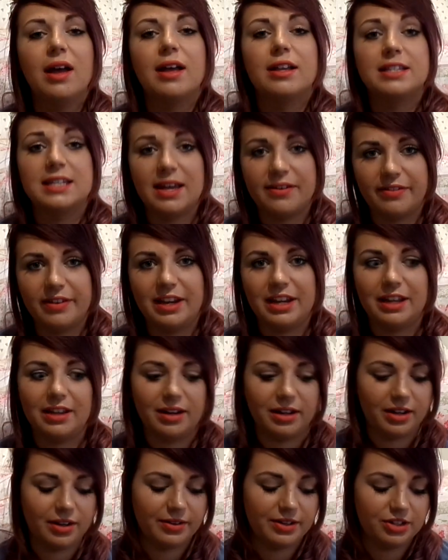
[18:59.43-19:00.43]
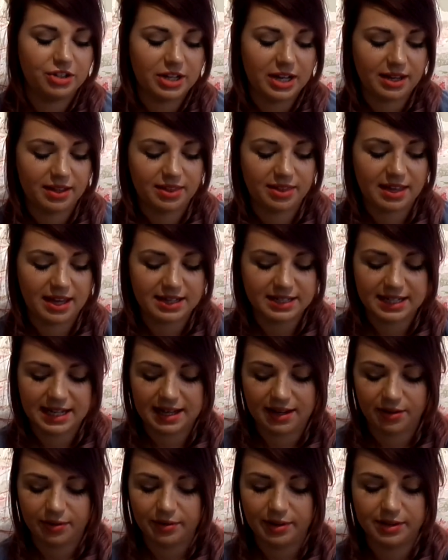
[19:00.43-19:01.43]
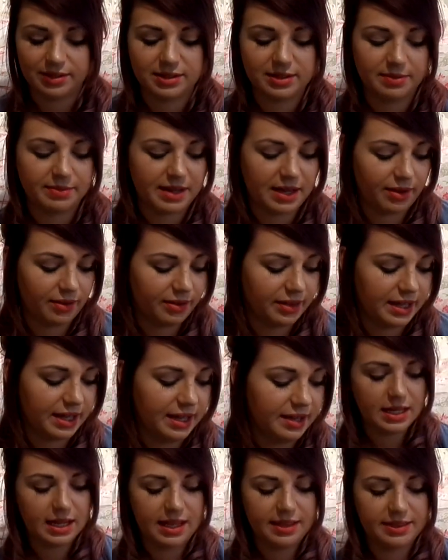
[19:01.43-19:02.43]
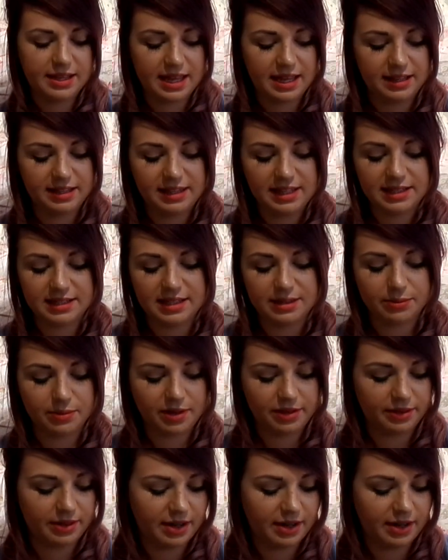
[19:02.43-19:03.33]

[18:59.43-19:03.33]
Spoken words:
definitely going to go and check that out whilst I'm out there. And then this is one that